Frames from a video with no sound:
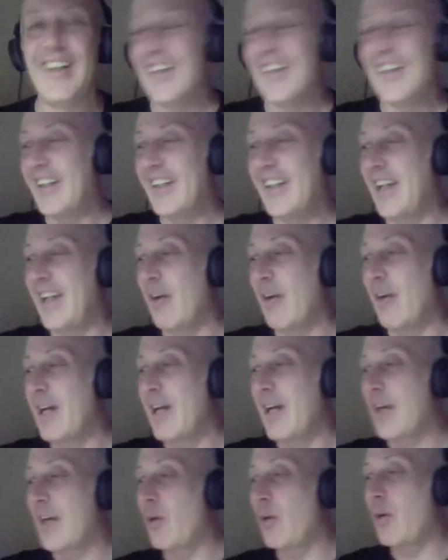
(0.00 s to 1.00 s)
Okay, we got
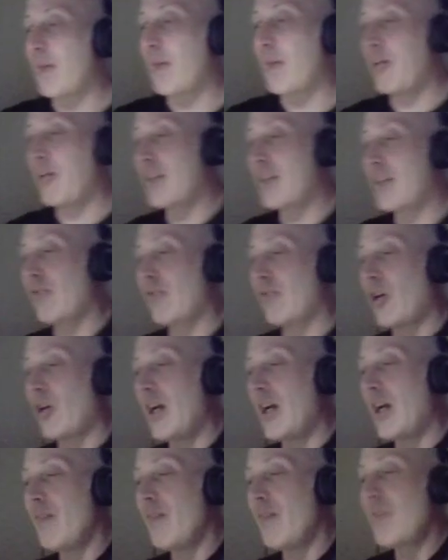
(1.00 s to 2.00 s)
quick picks for you,
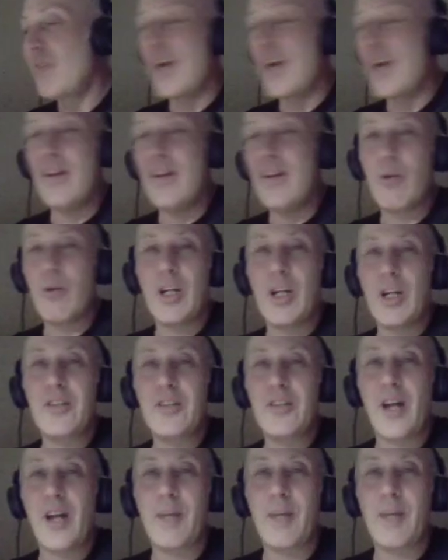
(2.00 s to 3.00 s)
and then we're going to
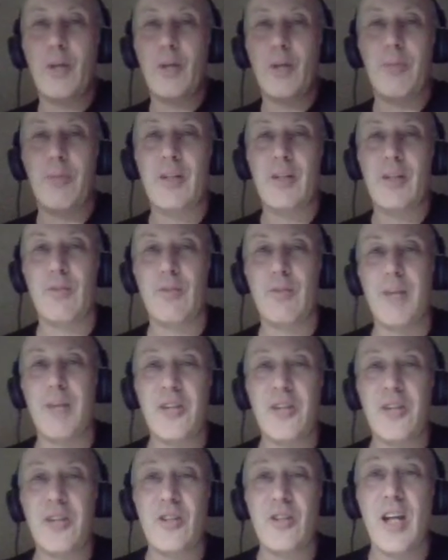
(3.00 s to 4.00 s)
talk about our picks from
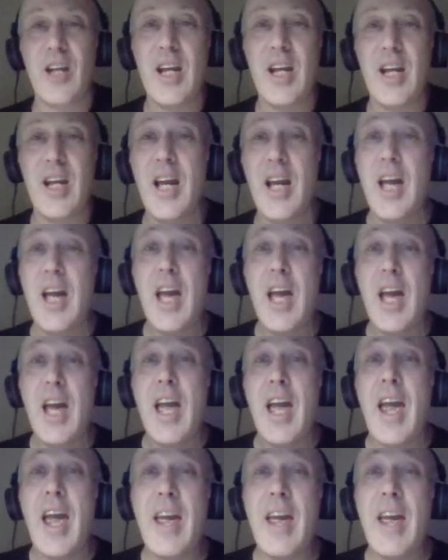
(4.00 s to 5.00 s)
yesterday,
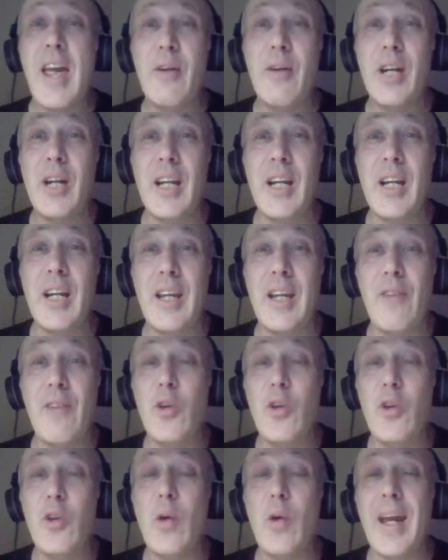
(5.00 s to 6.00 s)
and we're going to give you
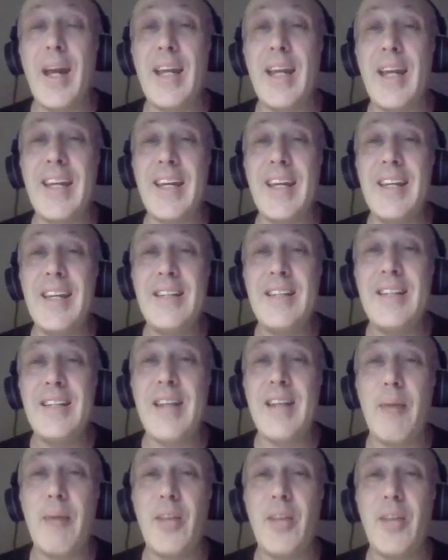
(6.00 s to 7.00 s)
a
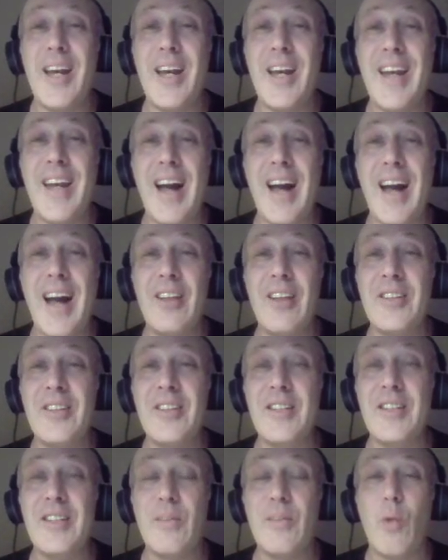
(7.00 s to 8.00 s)
in-depth analysis
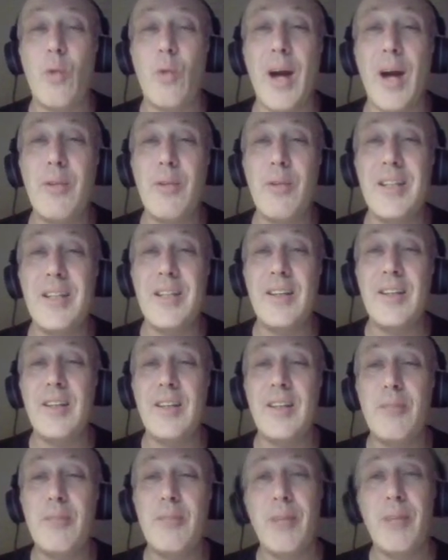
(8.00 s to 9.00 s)
of why we did these
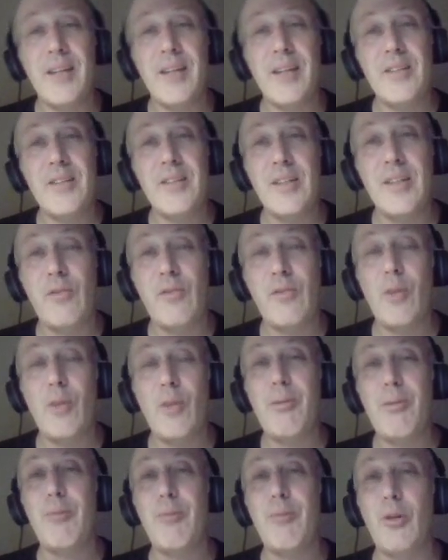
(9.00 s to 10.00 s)
picks. It's for
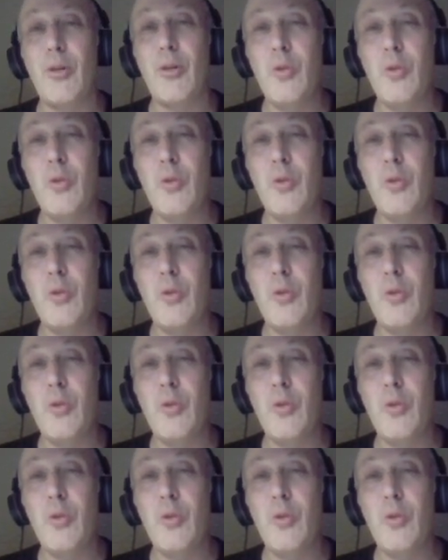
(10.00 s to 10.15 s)
people who